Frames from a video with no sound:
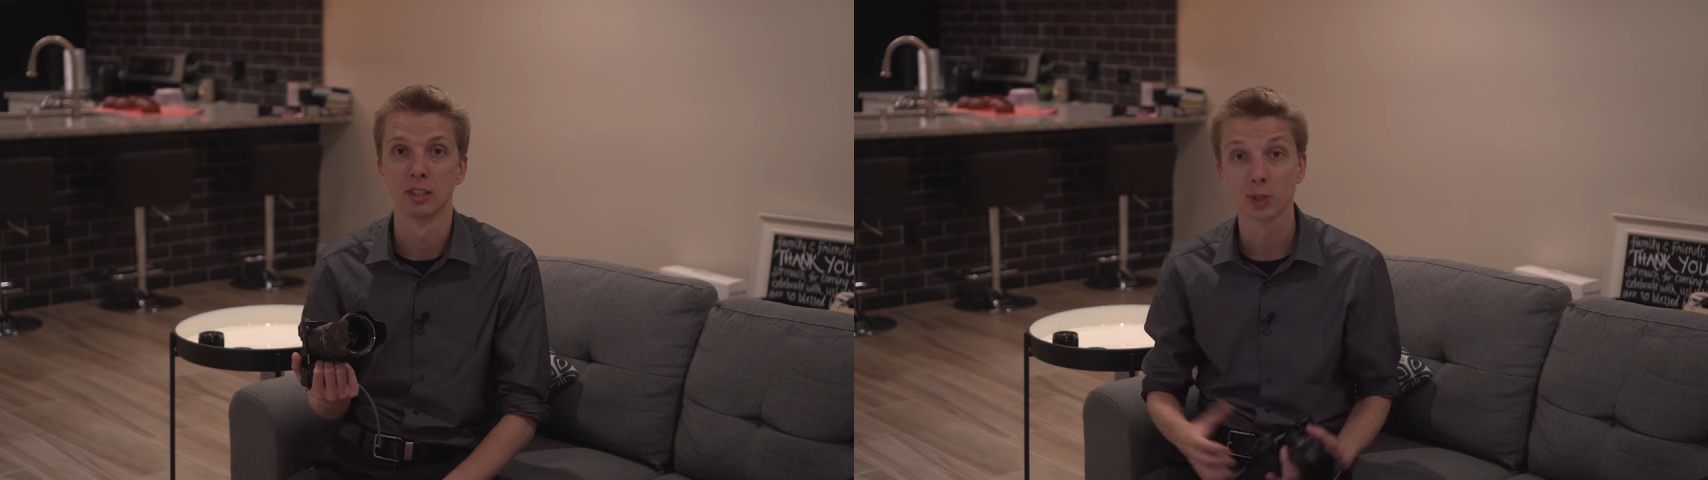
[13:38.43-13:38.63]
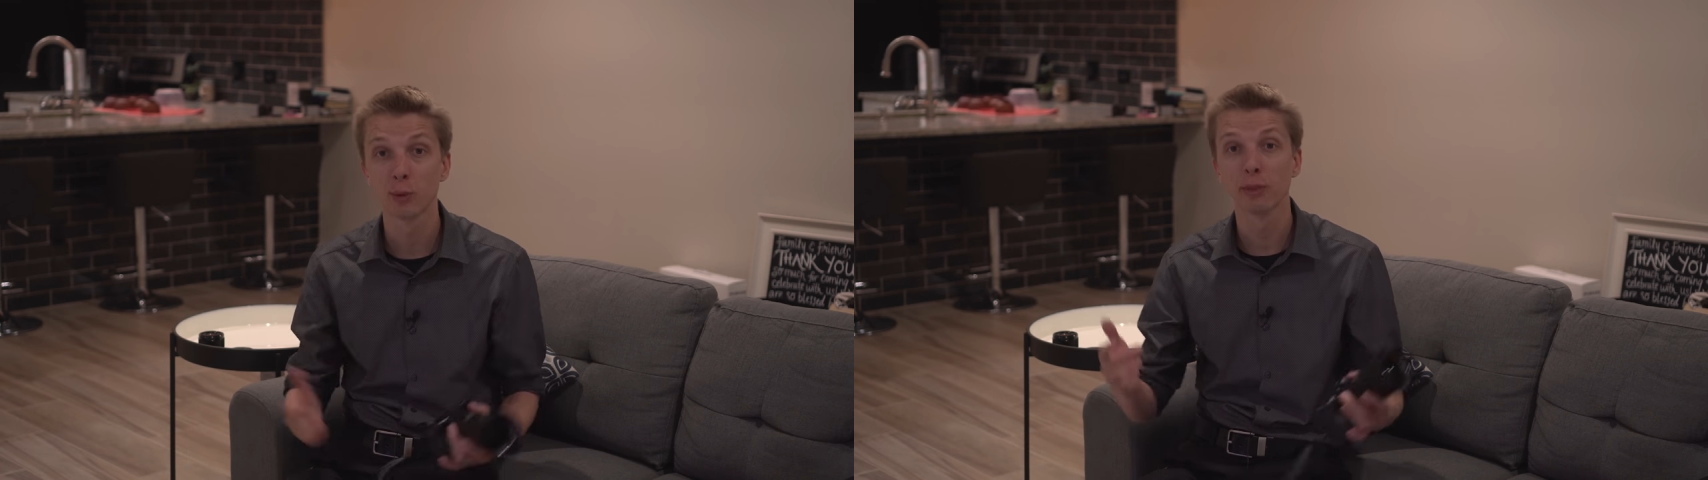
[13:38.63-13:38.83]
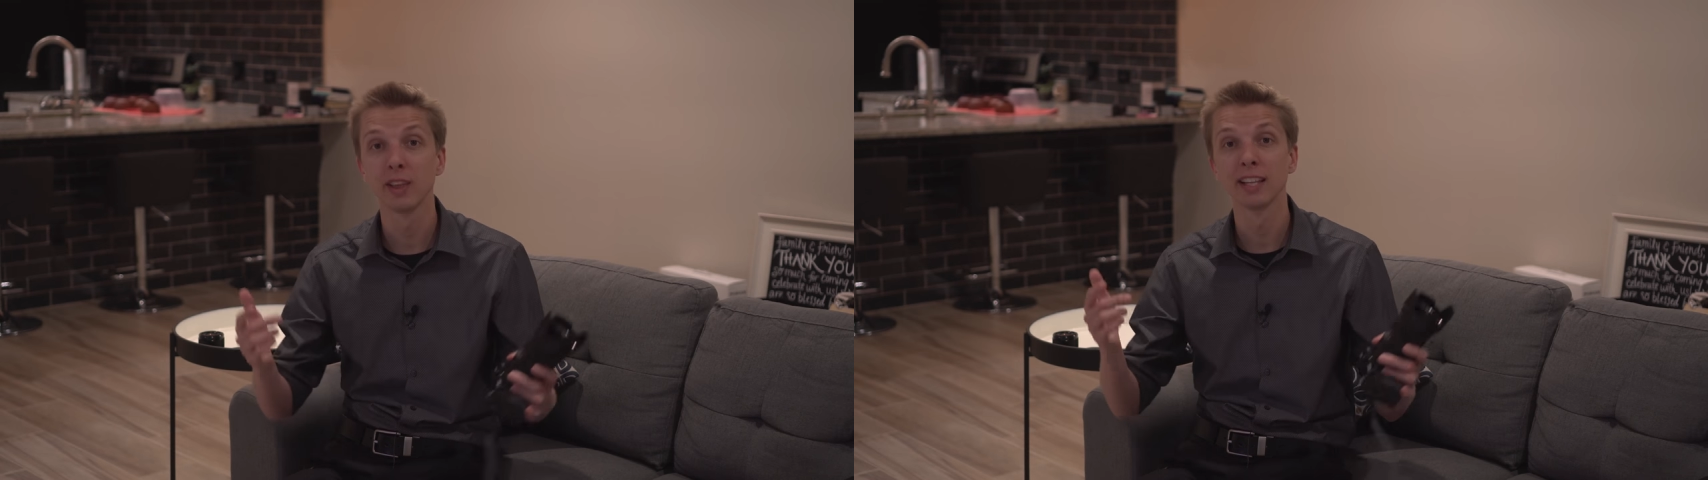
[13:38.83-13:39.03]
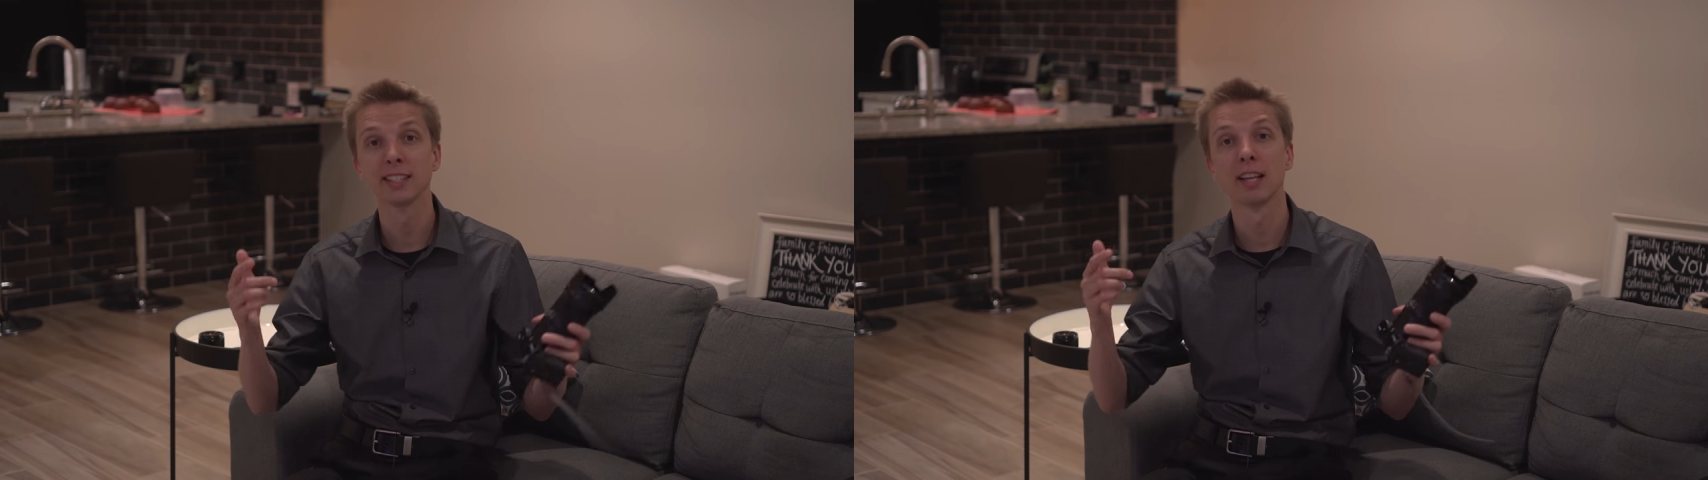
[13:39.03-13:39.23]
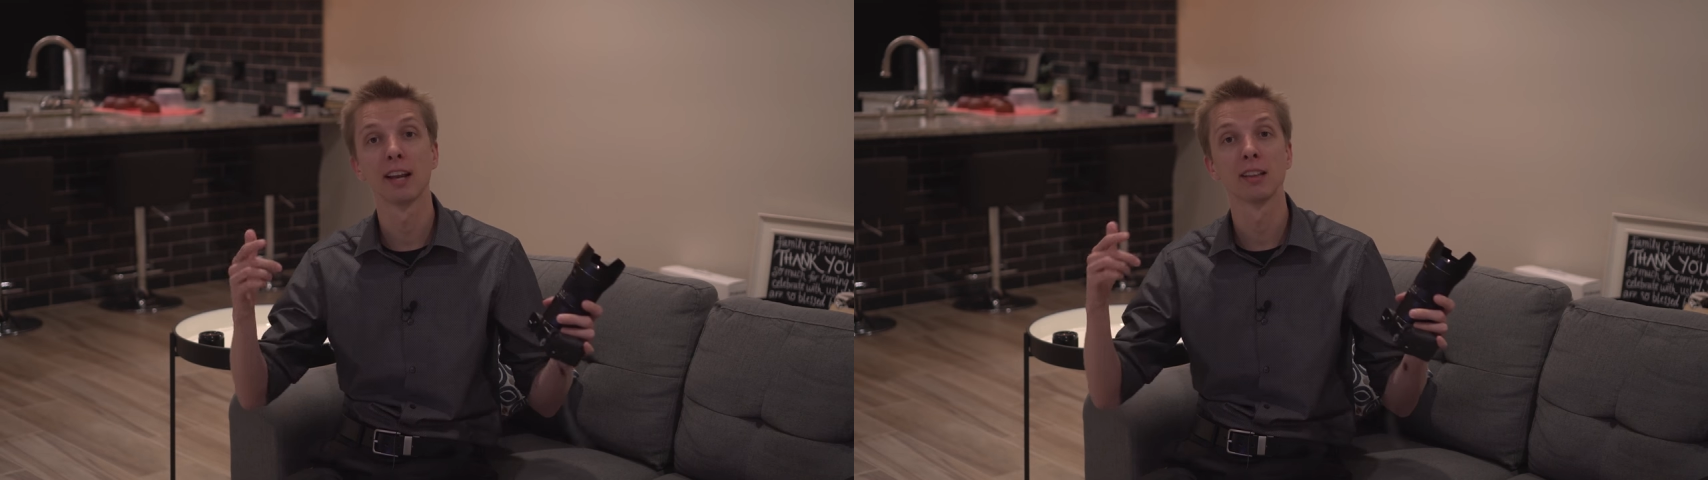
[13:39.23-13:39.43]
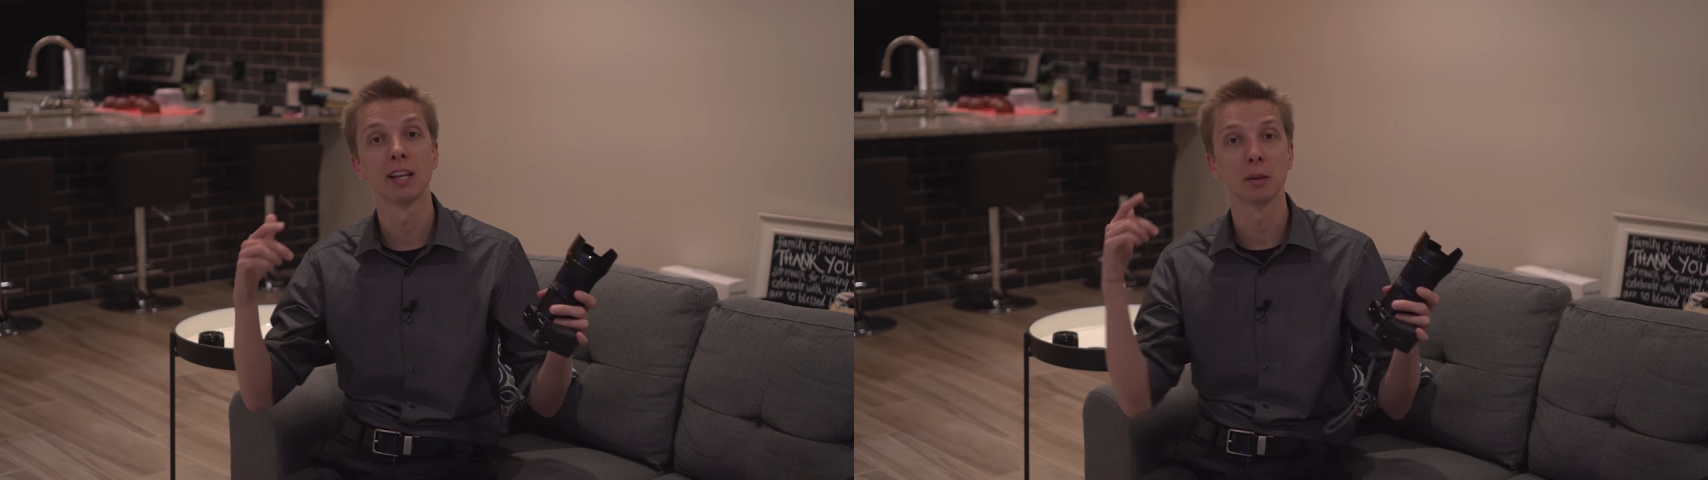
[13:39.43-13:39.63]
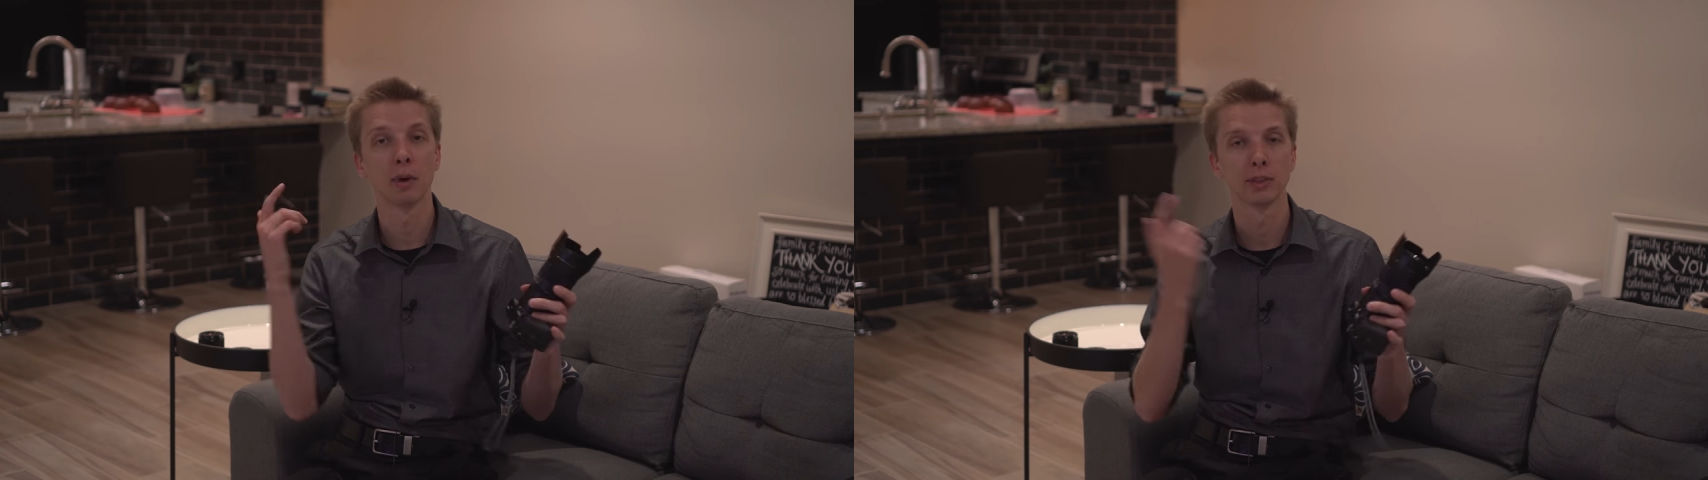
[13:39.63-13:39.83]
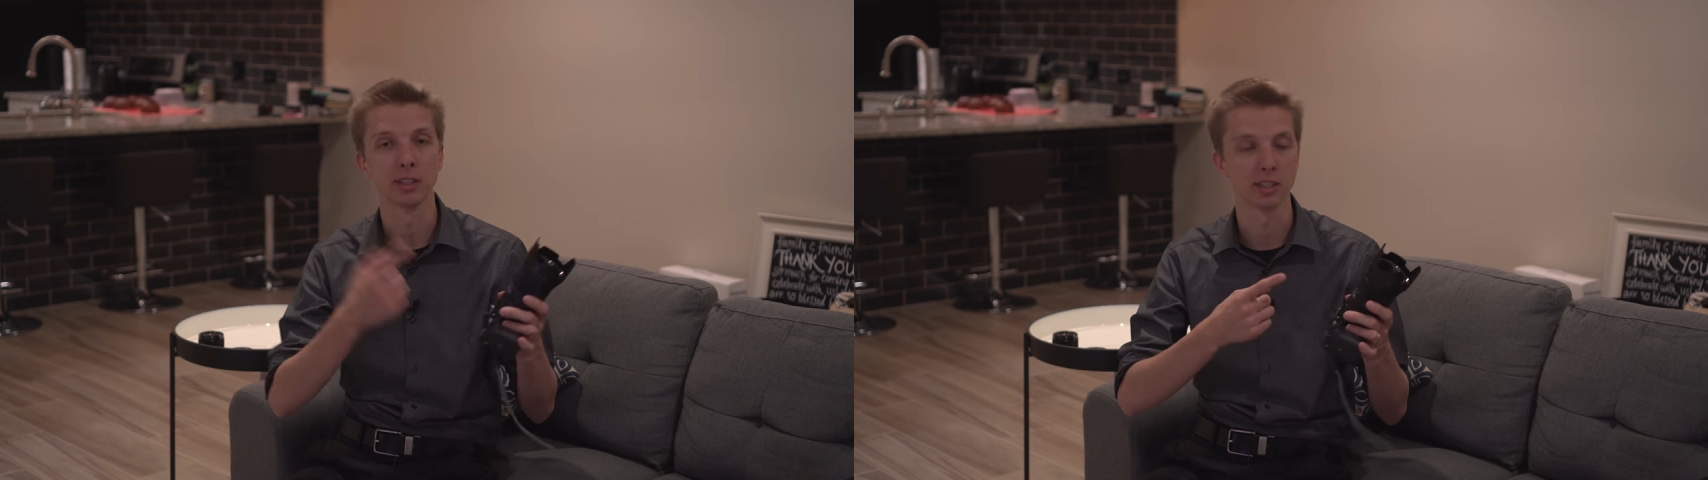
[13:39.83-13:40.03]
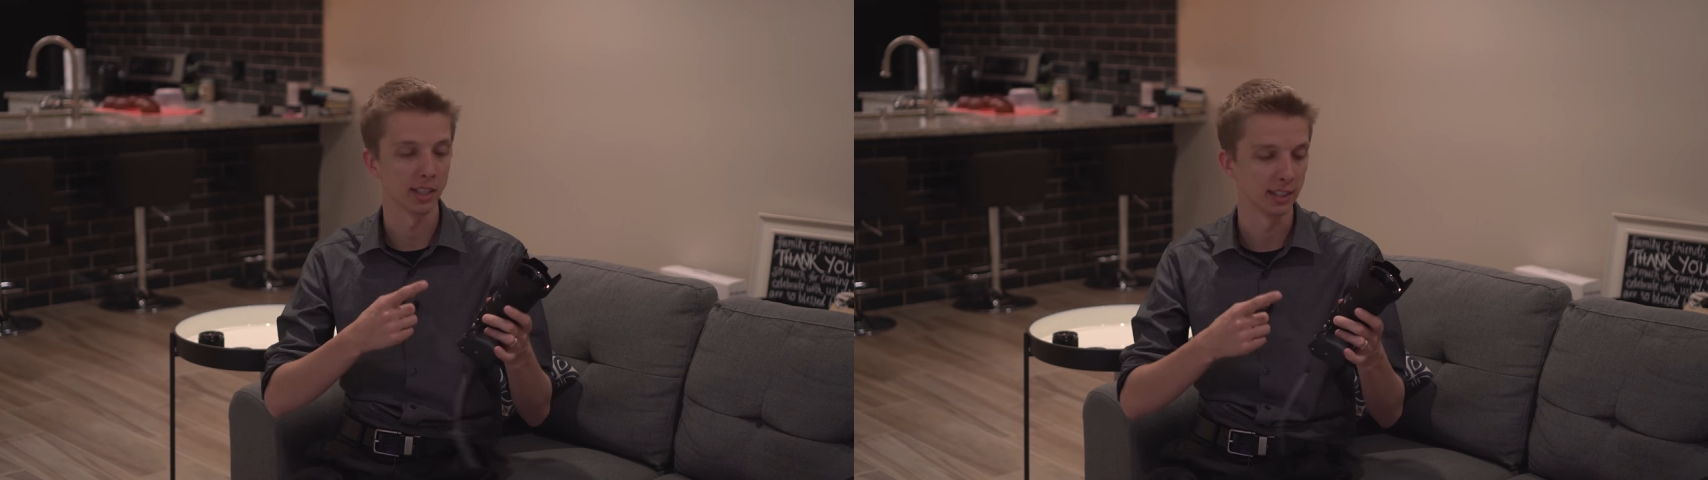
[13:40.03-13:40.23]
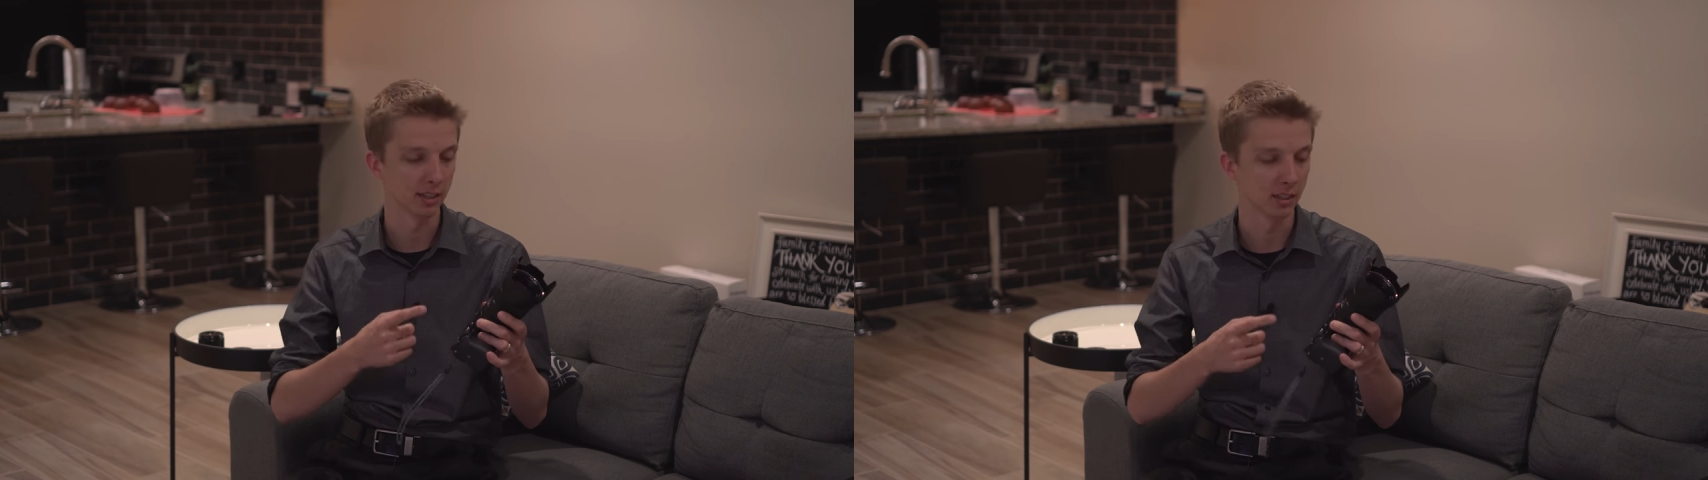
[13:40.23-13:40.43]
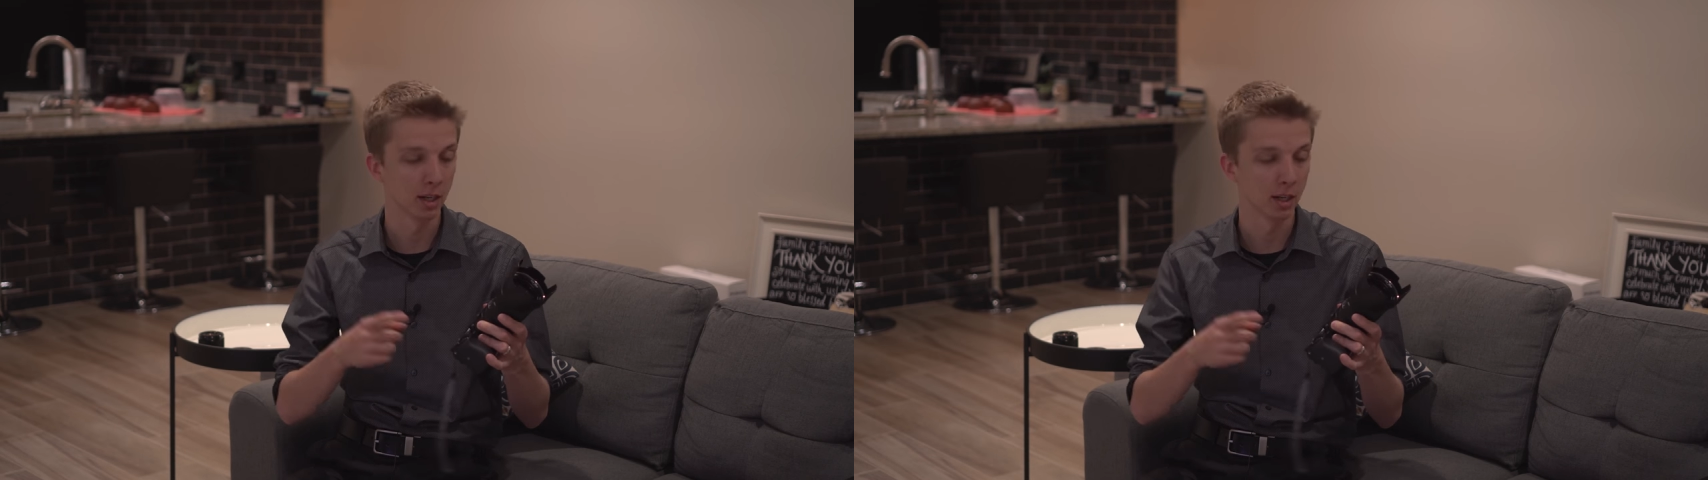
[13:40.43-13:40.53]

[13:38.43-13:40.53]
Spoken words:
So the things that I like about this lens: